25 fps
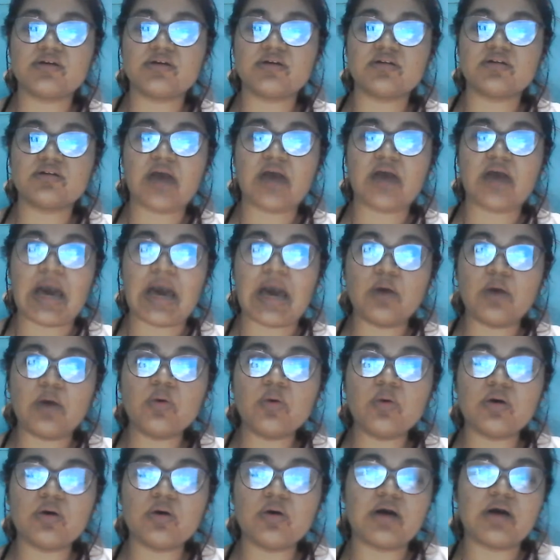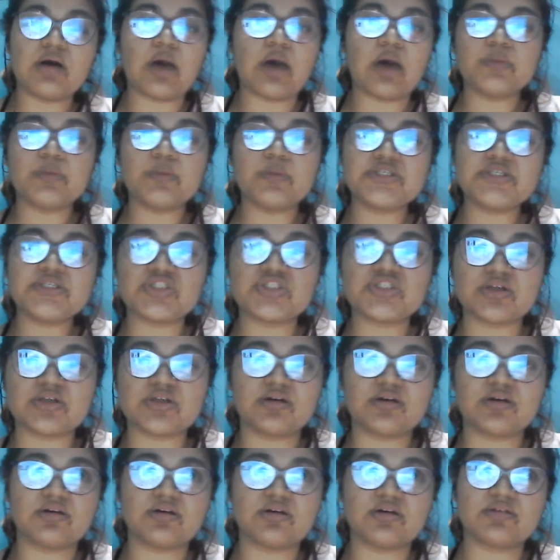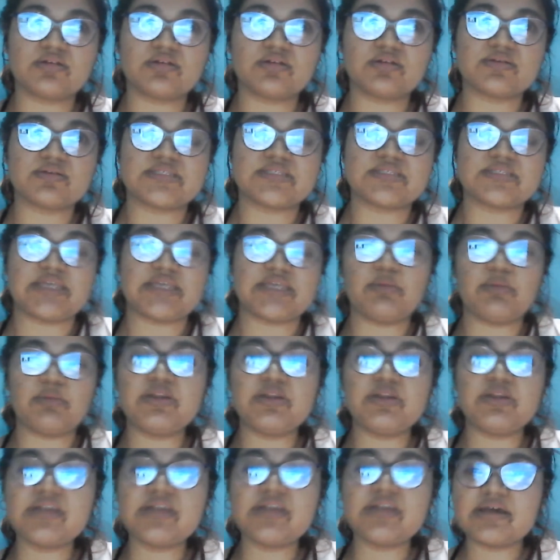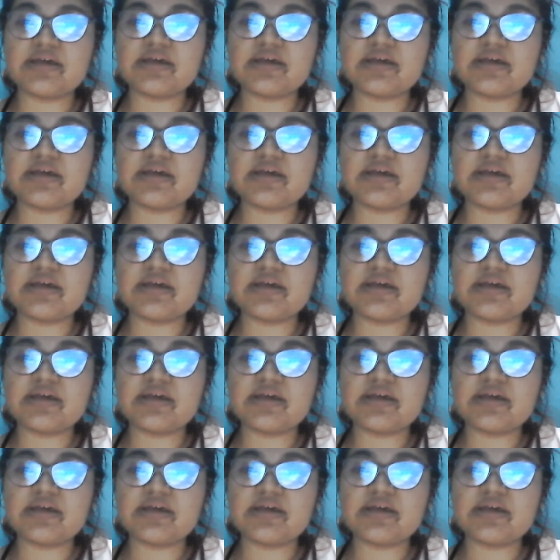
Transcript: how much stable the